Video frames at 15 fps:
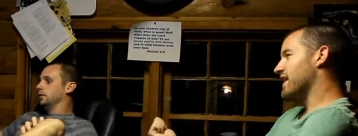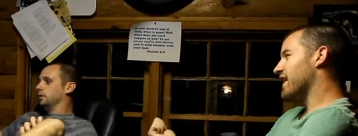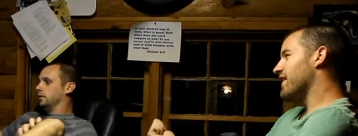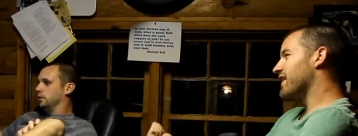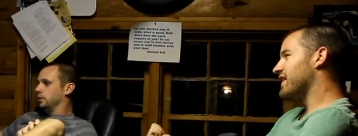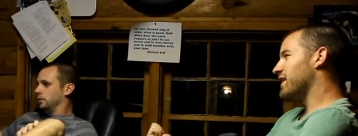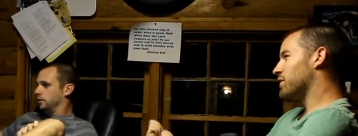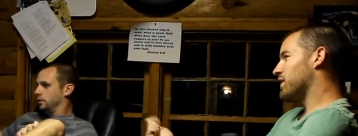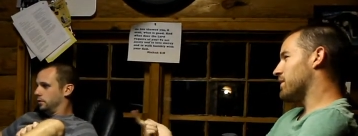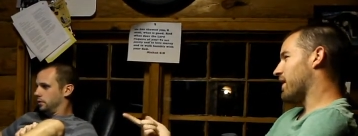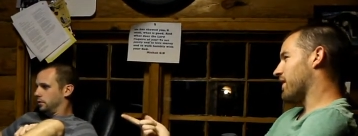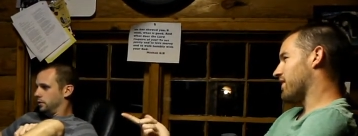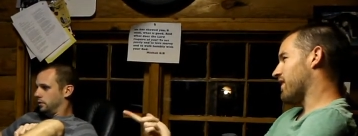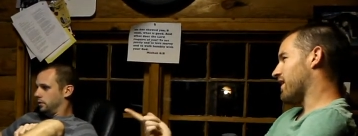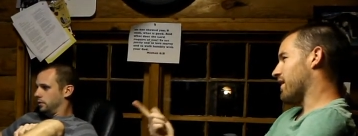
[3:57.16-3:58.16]
Speaker 1: now they need one
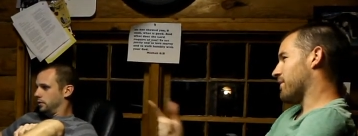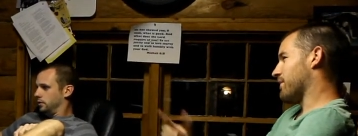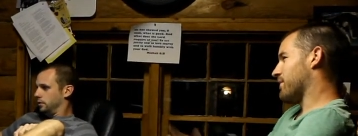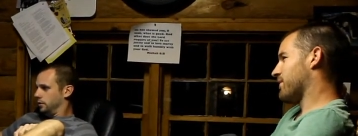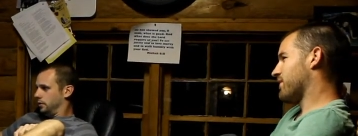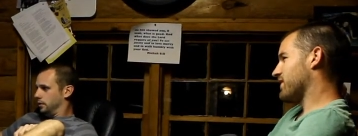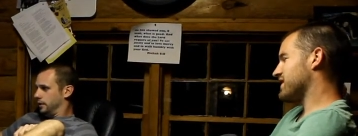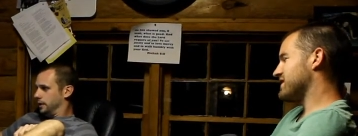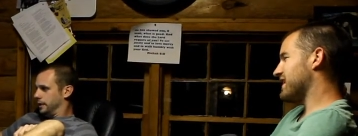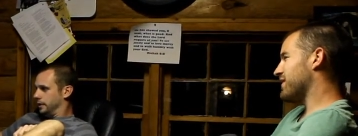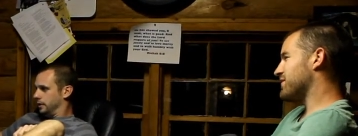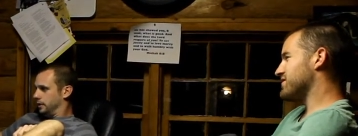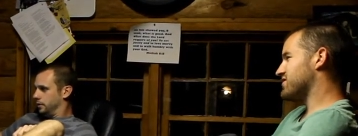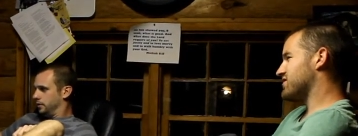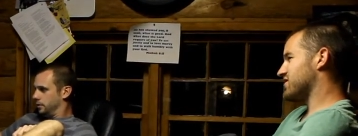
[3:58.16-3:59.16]
about them. Because yeah.
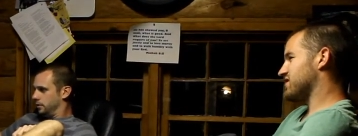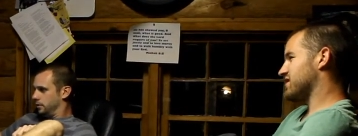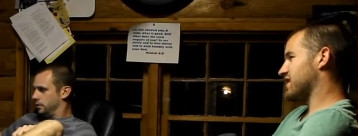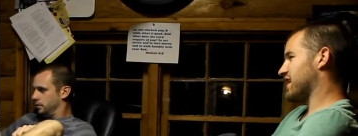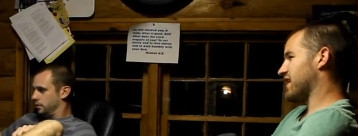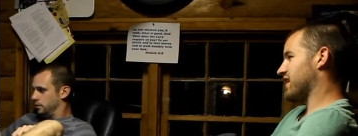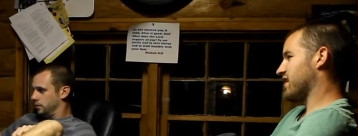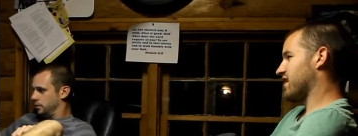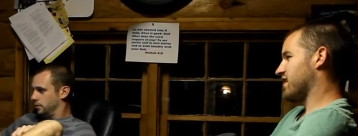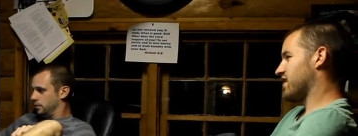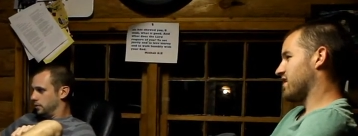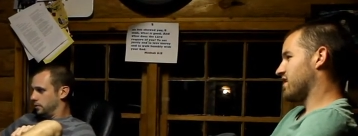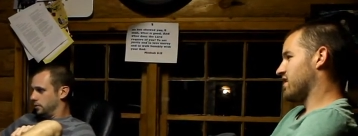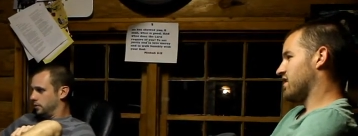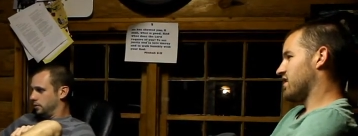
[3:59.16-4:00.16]
that was just like,
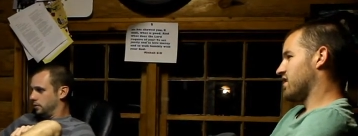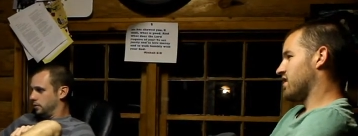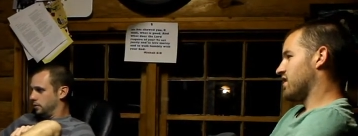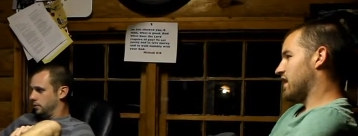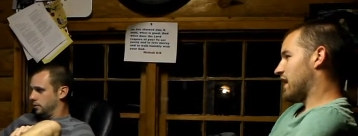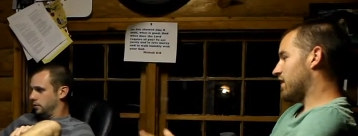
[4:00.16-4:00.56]
I